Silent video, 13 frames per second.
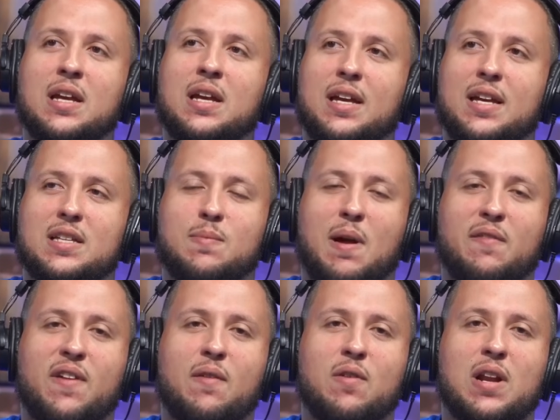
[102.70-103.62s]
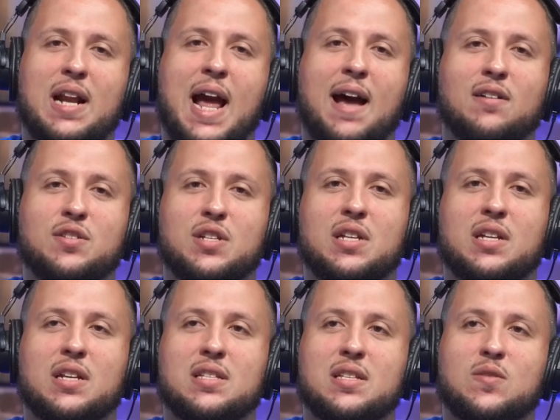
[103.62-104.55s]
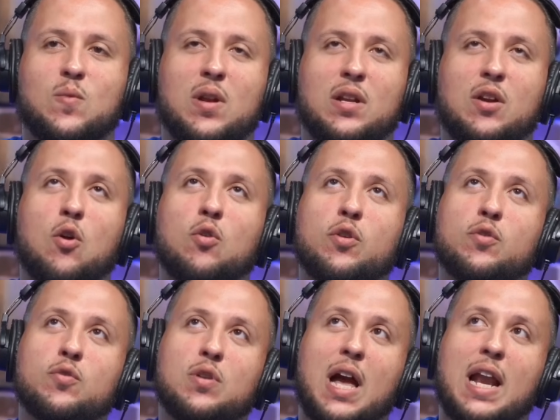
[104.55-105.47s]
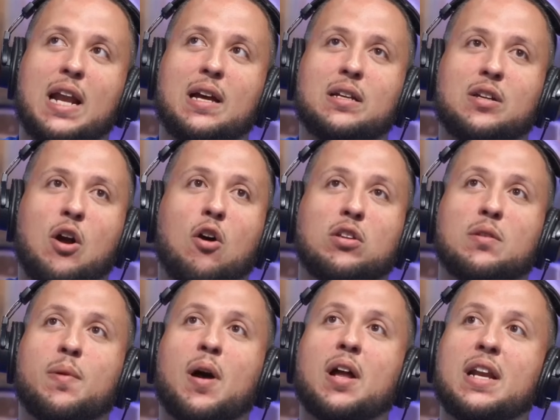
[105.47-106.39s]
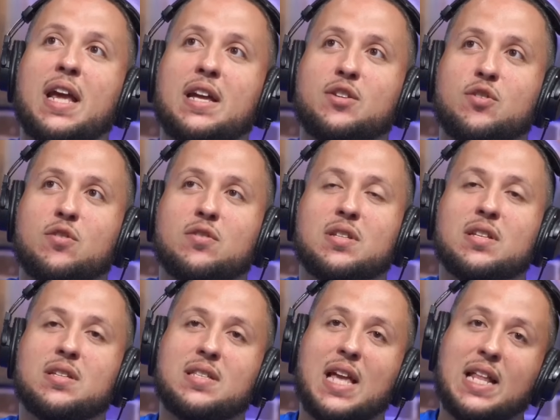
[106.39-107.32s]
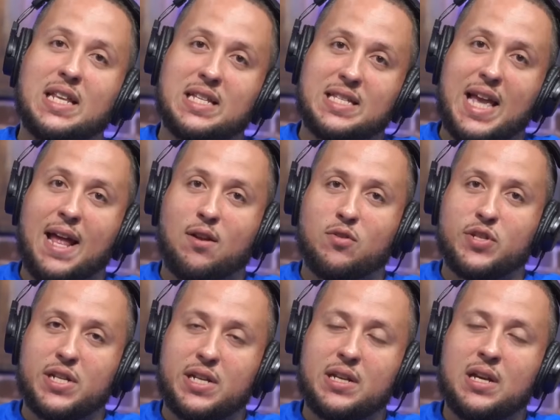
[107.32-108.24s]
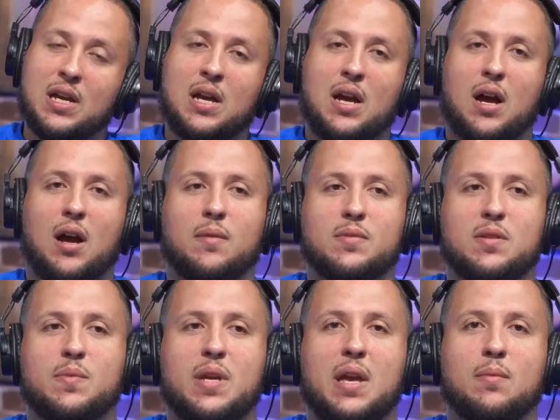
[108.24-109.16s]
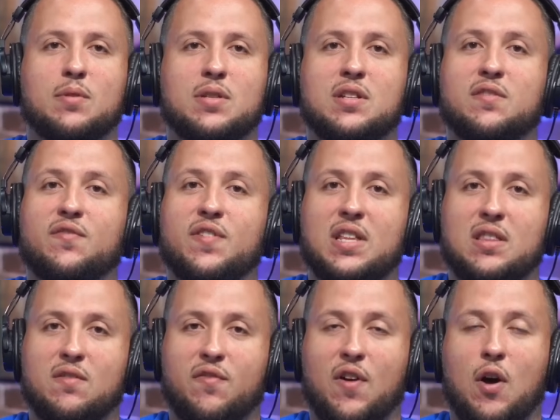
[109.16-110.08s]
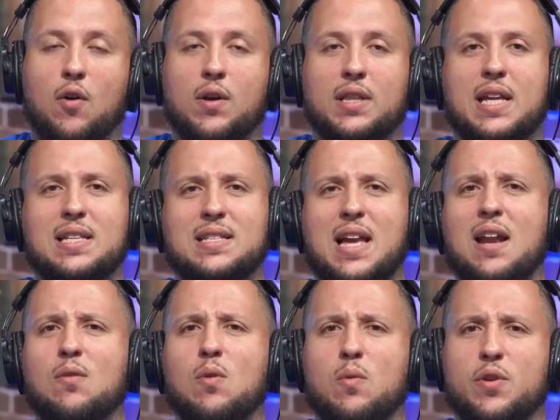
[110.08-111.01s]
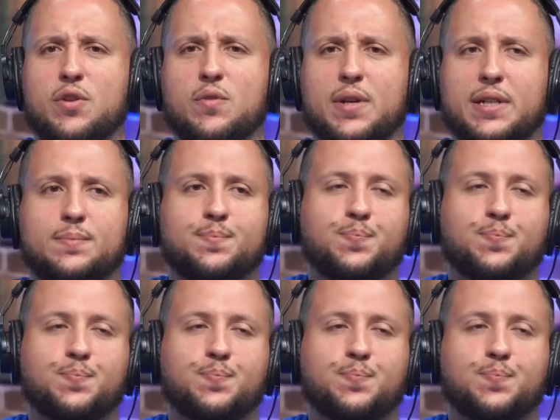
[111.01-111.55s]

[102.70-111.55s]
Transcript: it's my favorite analogy because it's when Goku kind of called upon nature to send its energy to be able to defeat the foe. And that's kind of what we're doing.